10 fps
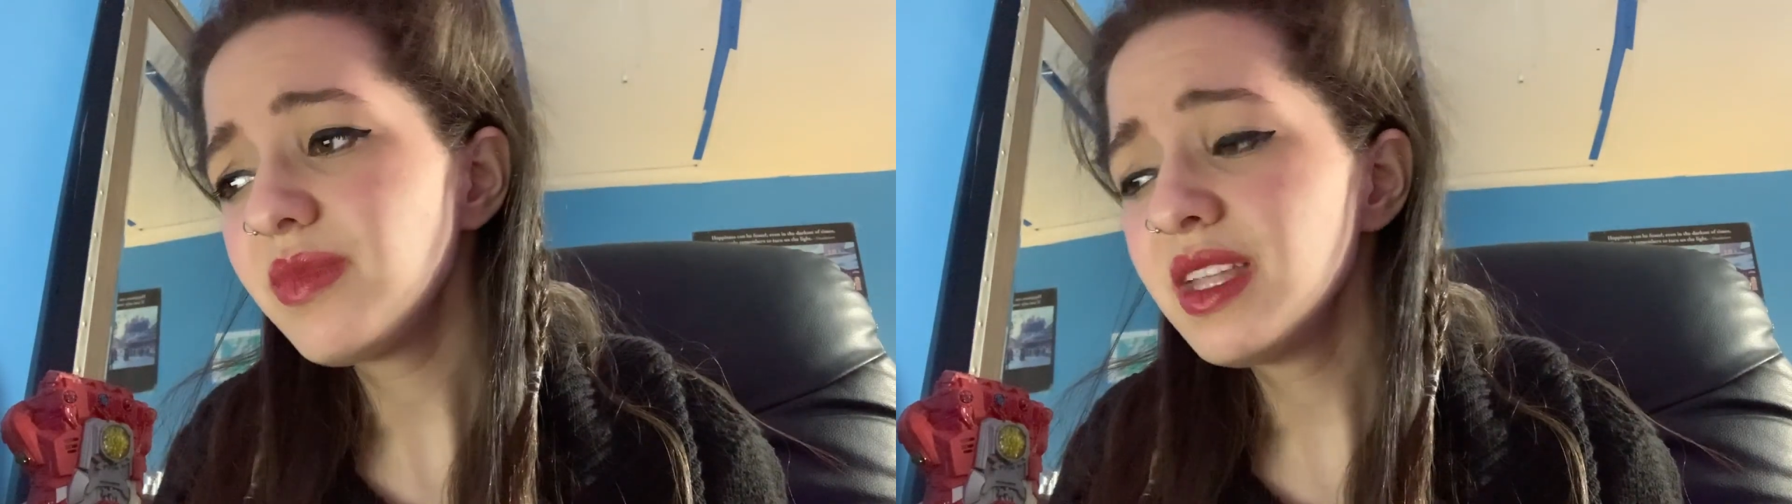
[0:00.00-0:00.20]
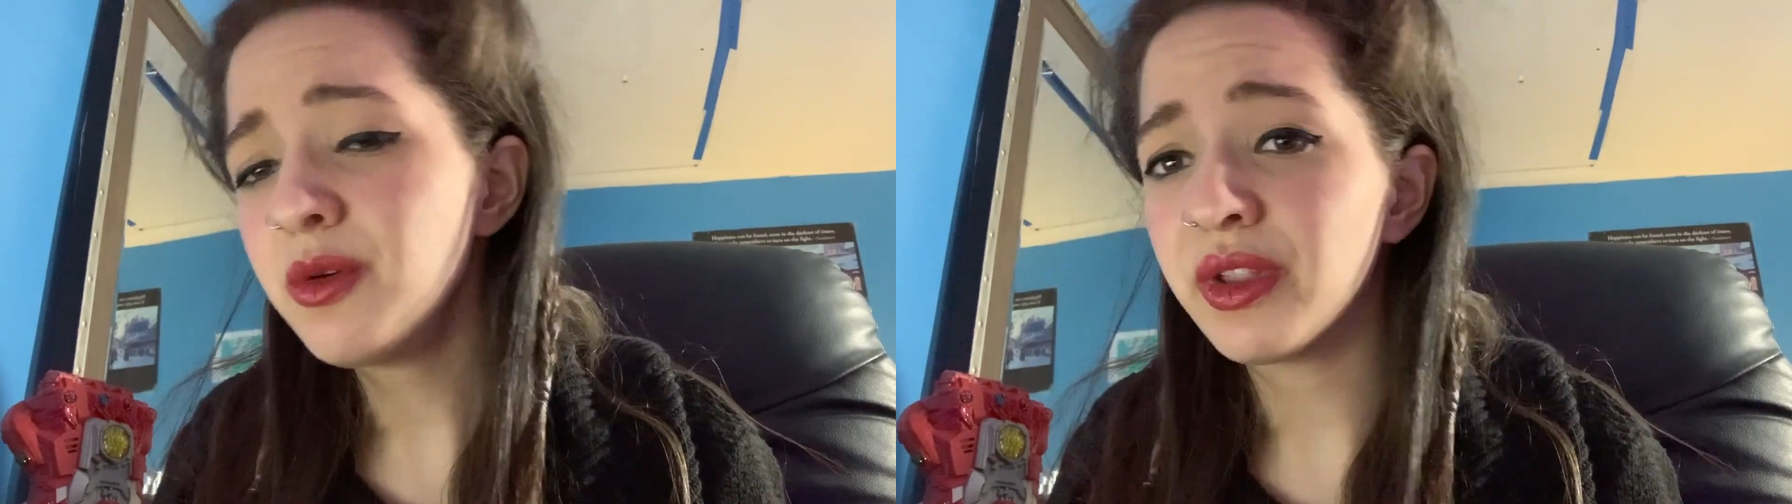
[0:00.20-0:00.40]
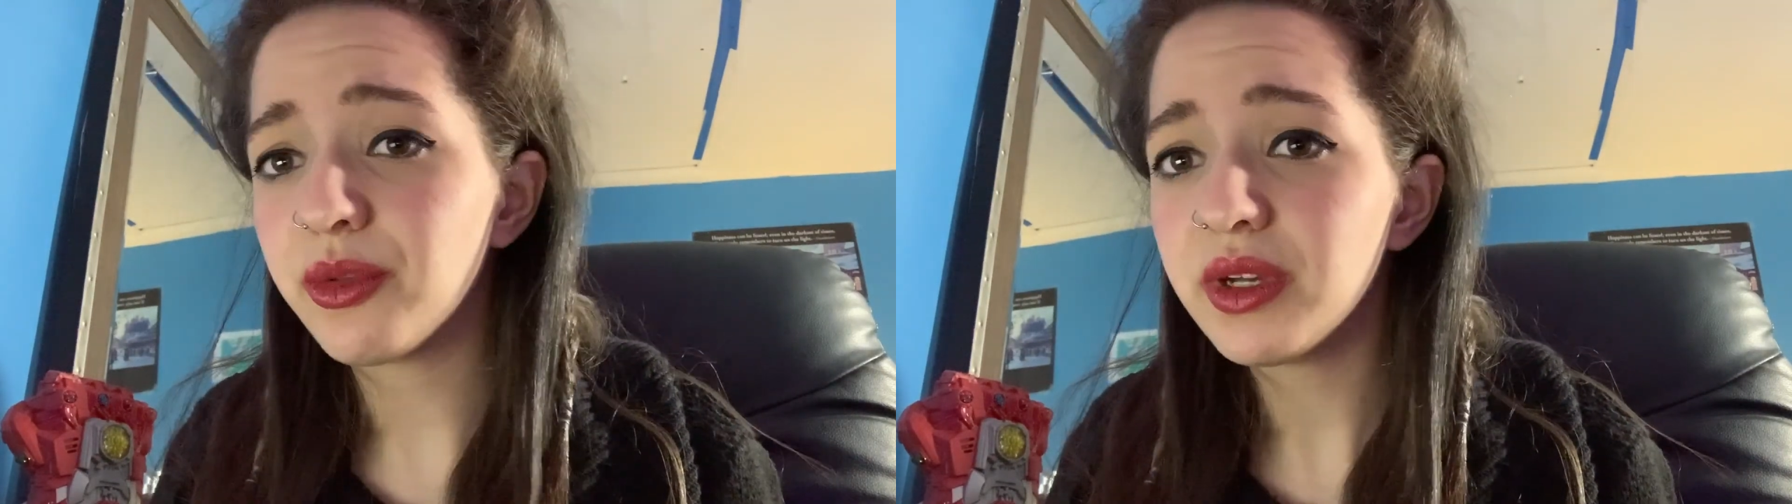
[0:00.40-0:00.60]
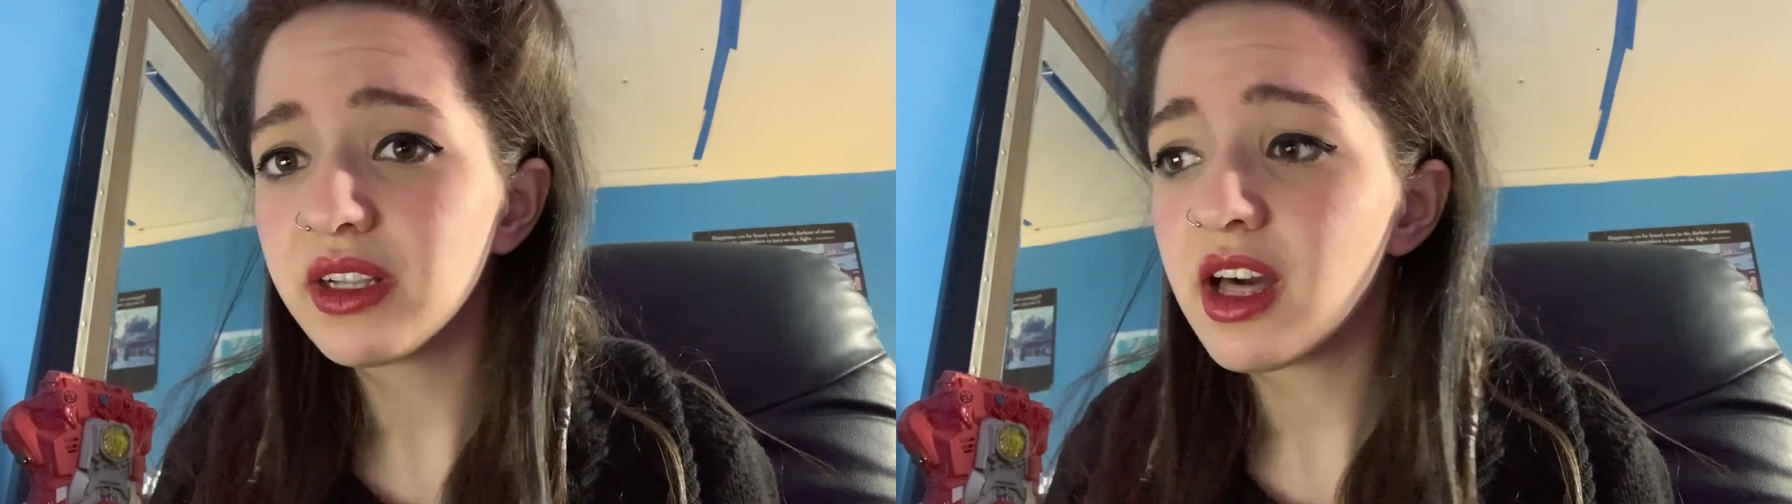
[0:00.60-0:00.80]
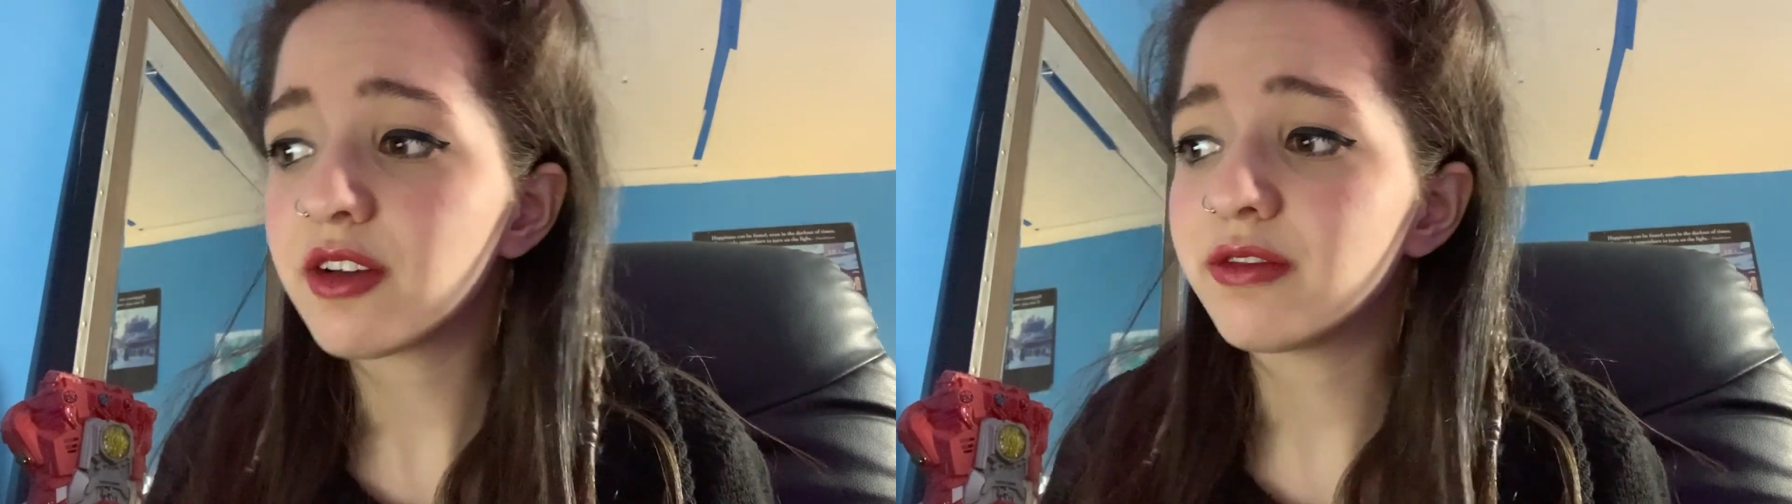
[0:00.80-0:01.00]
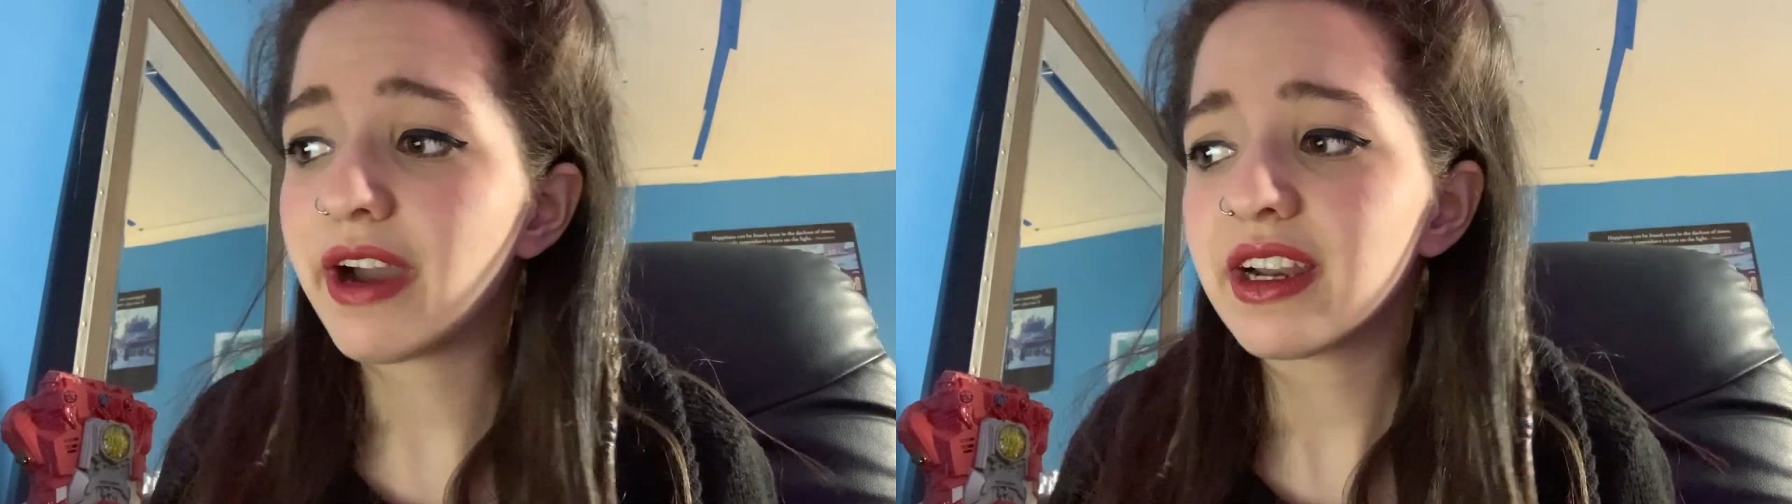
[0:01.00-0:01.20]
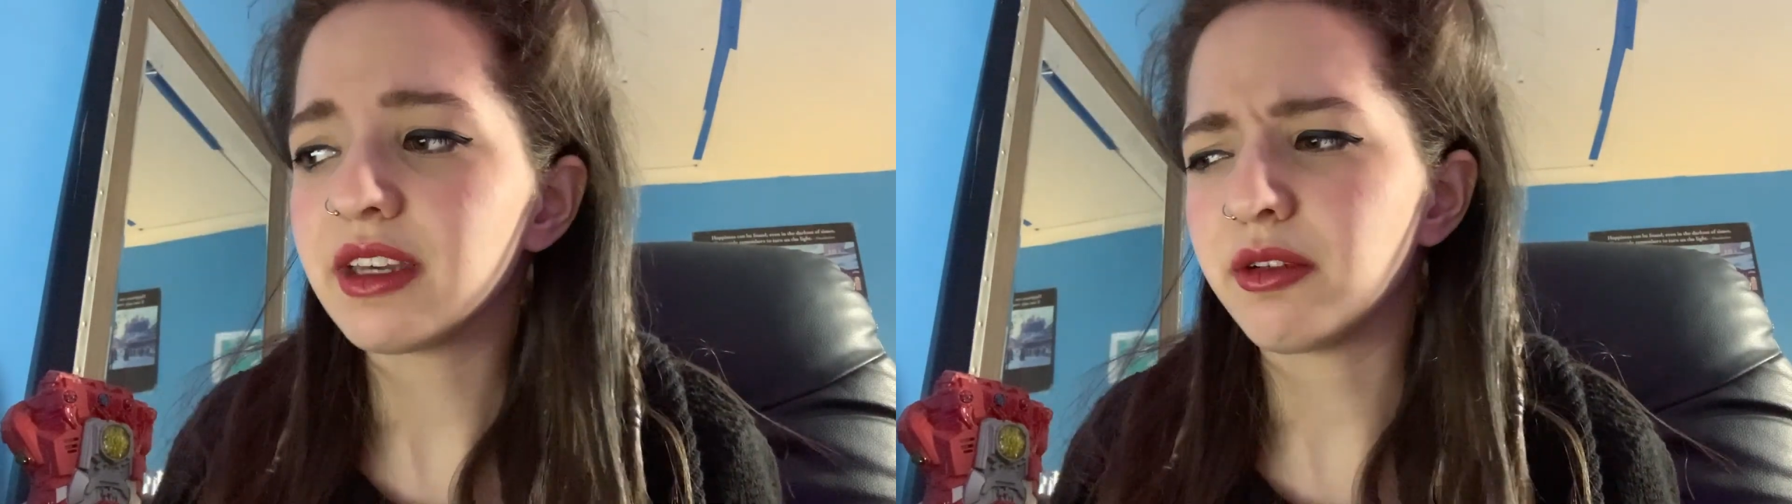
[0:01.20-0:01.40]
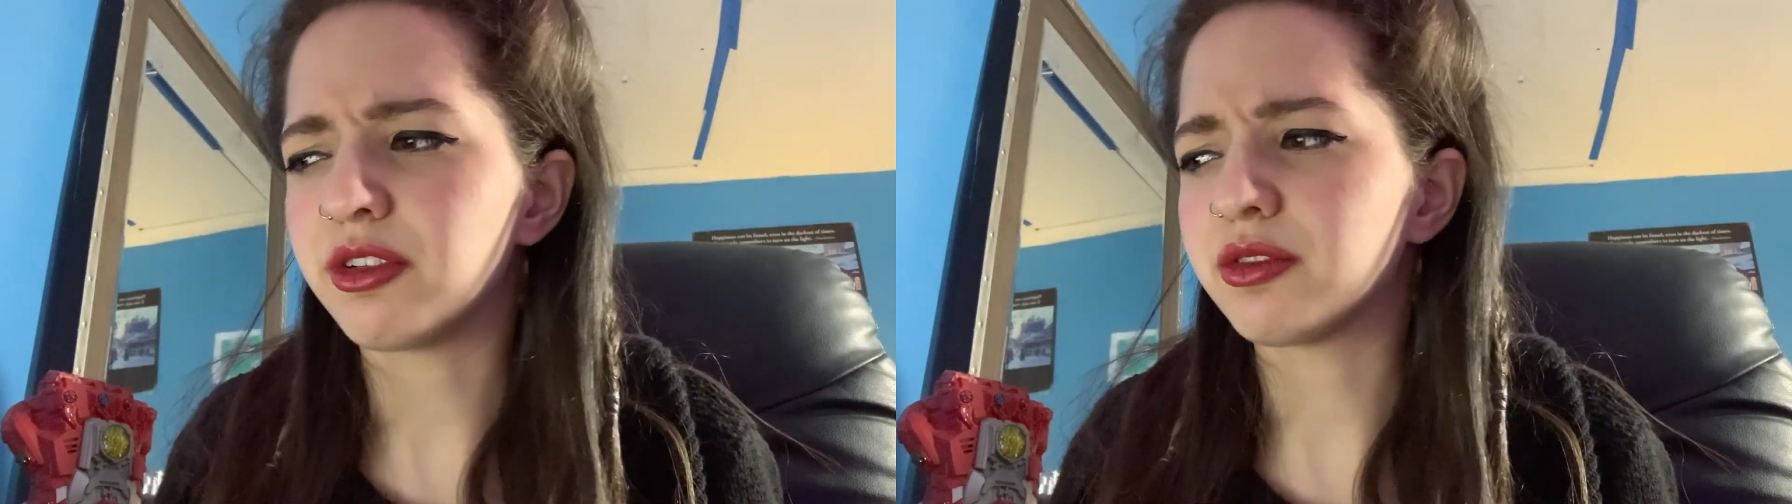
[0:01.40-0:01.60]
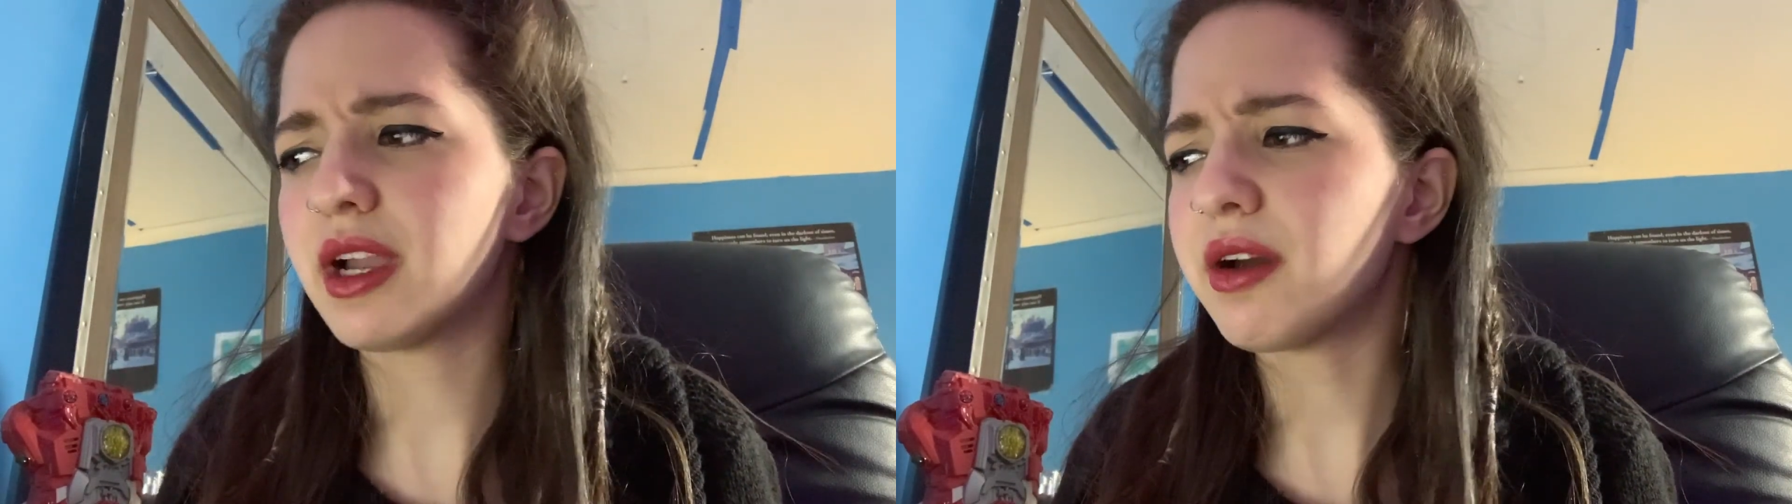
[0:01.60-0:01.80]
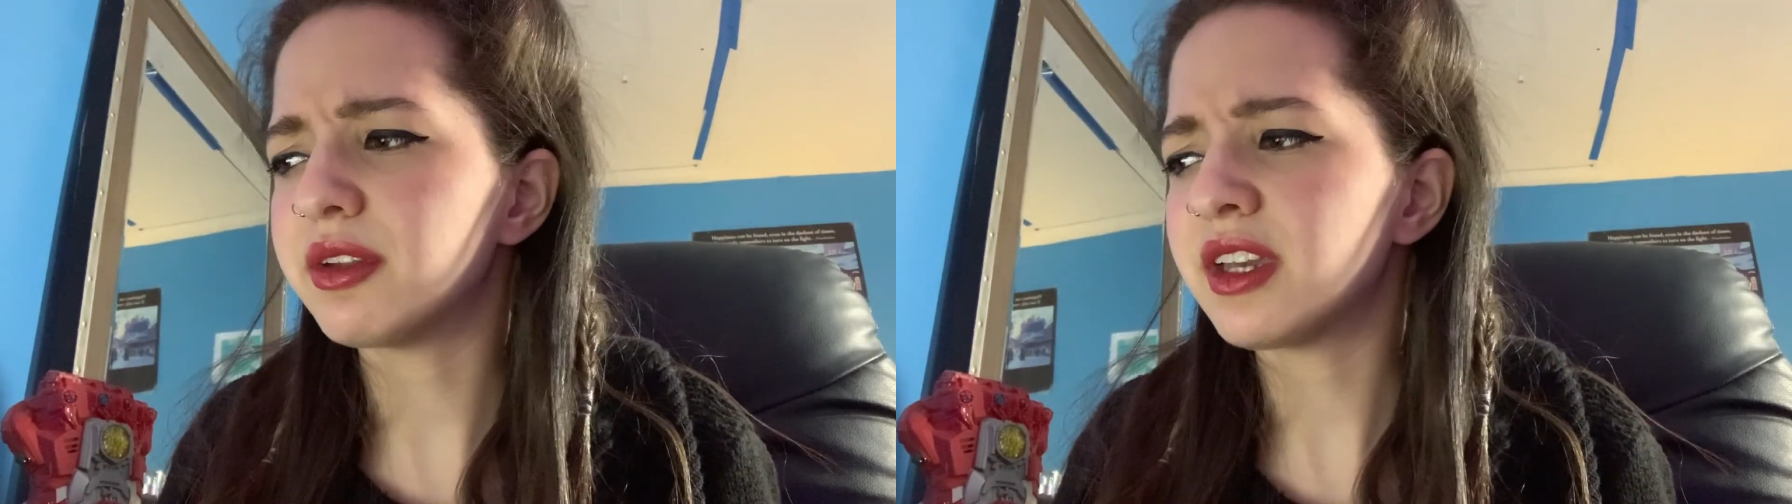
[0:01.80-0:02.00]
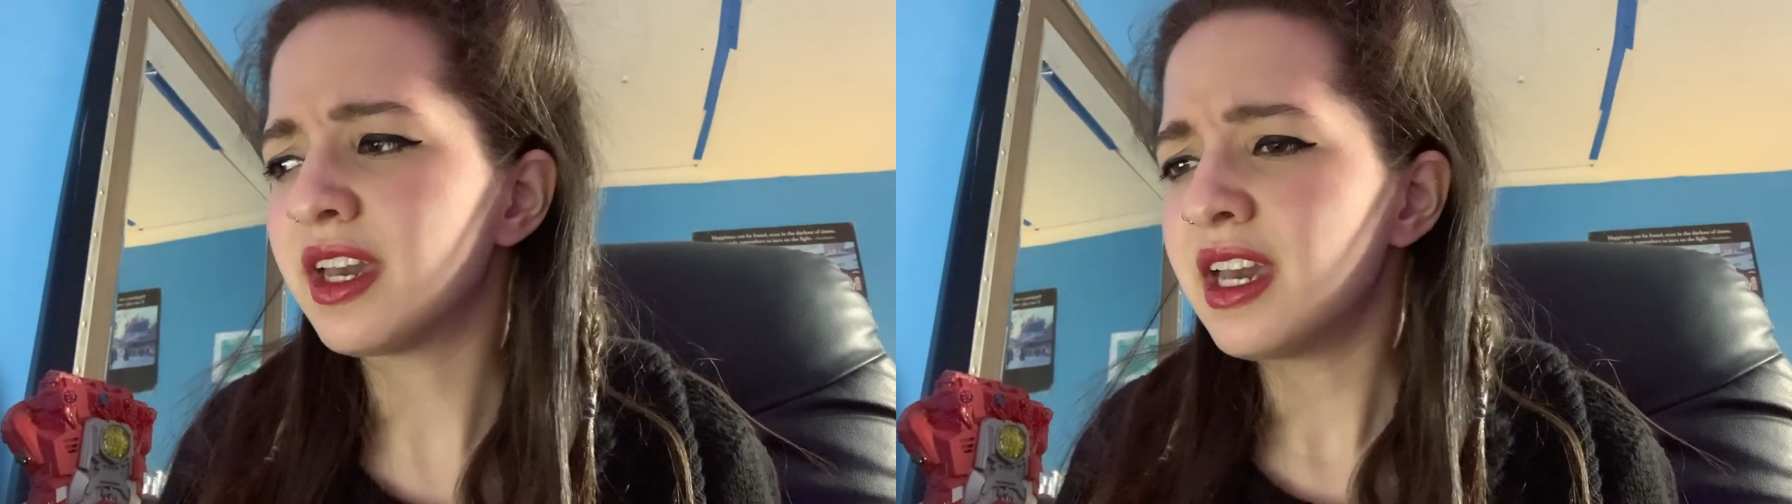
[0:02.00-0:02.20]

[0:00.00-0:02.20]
When 3 o'clock finally rolled around,